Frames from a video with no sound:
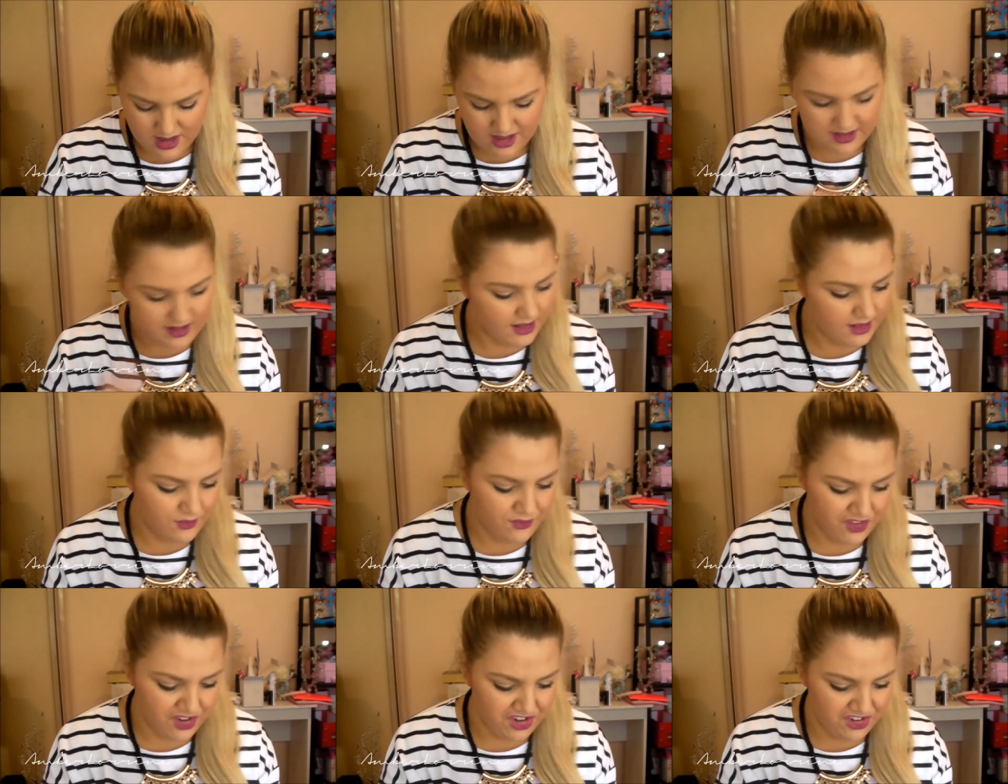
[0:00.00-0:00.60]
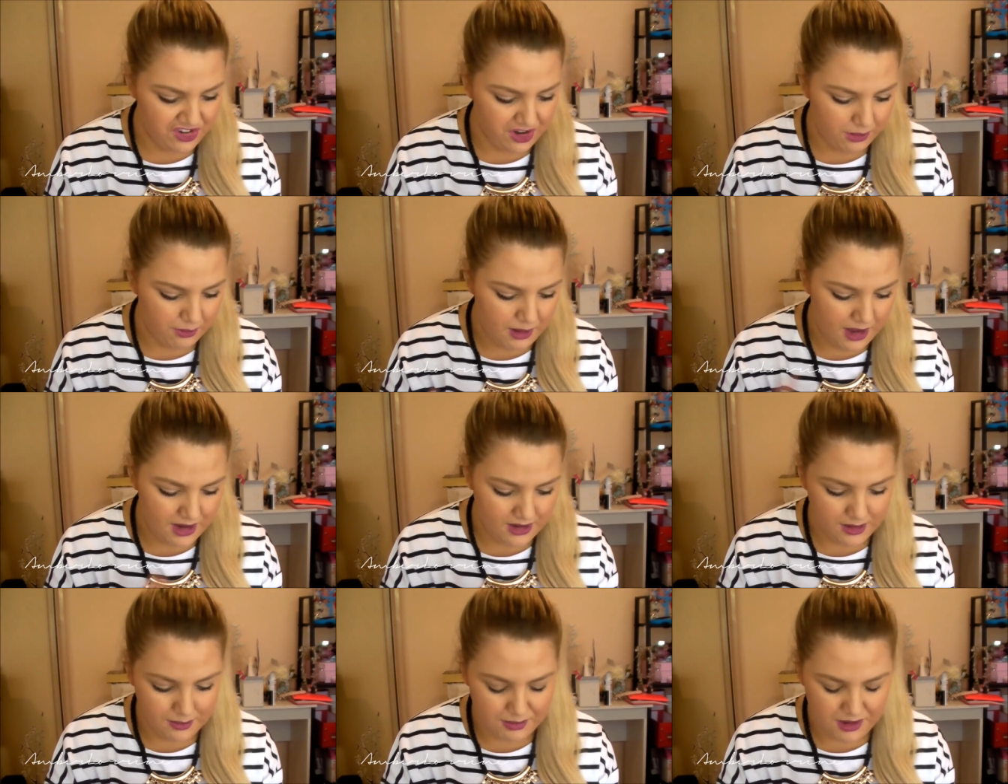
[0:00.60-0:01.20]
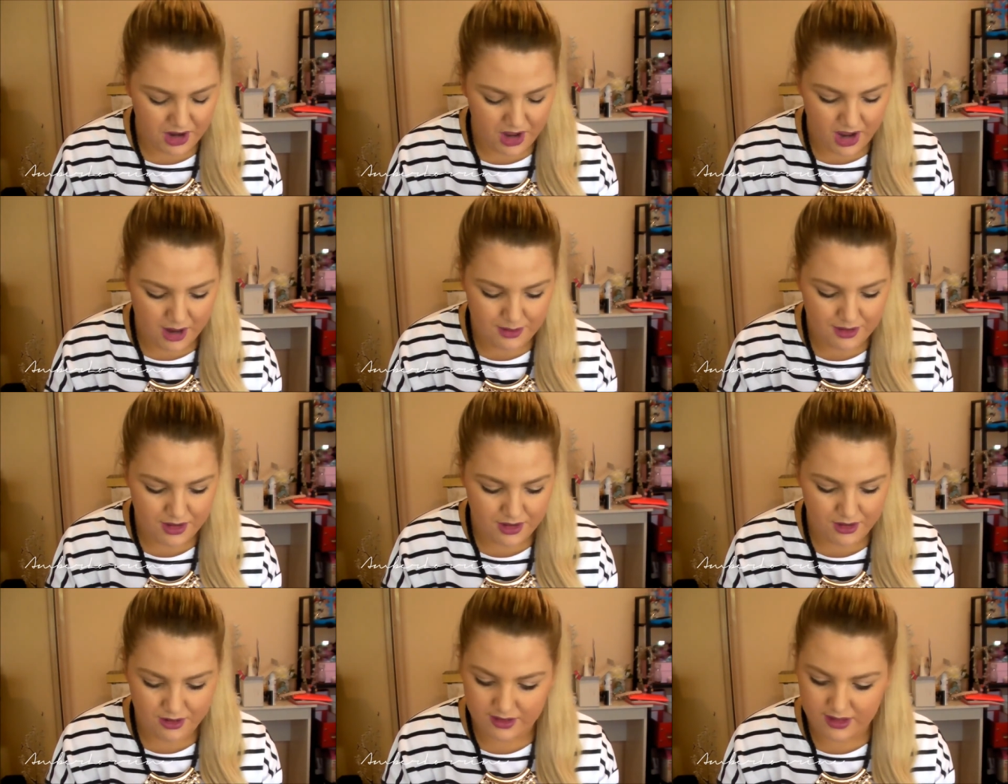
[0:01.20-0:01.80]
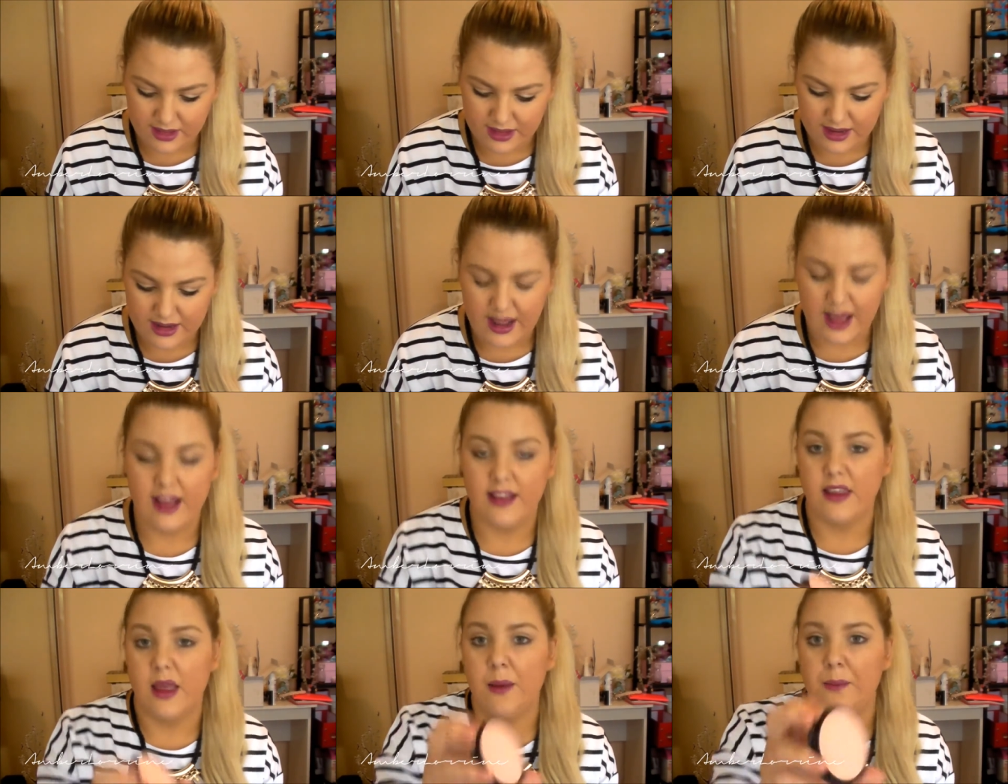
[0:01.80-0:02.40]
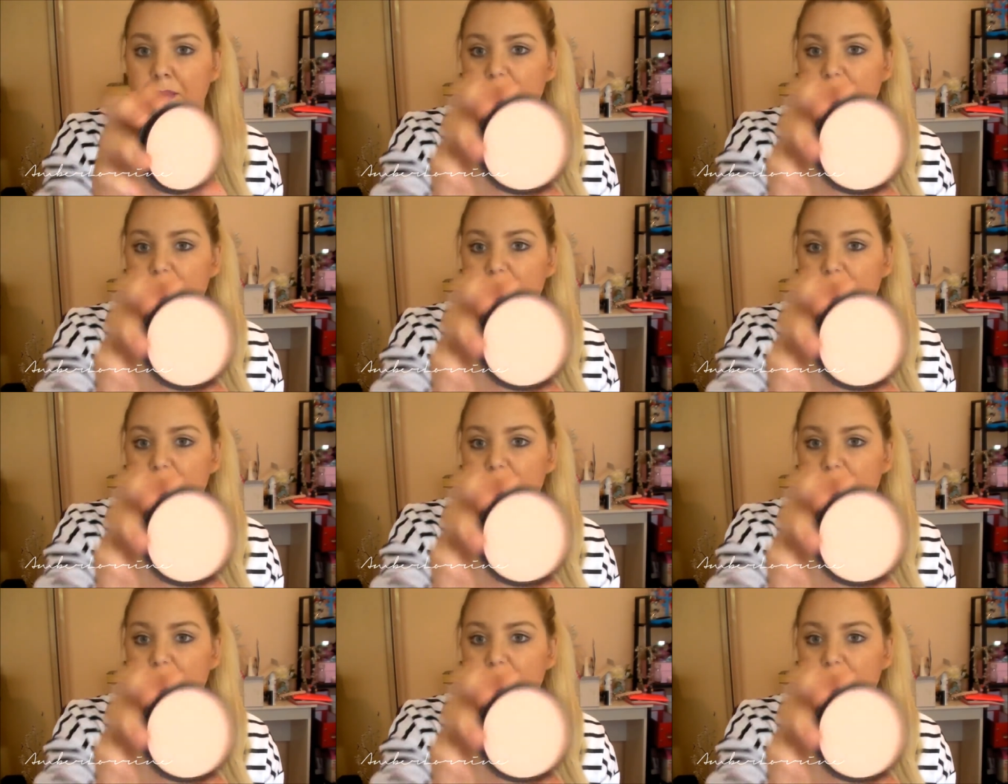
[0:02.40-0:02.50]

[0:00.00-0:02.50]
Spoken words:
It says finishing powder, but I've been using it as a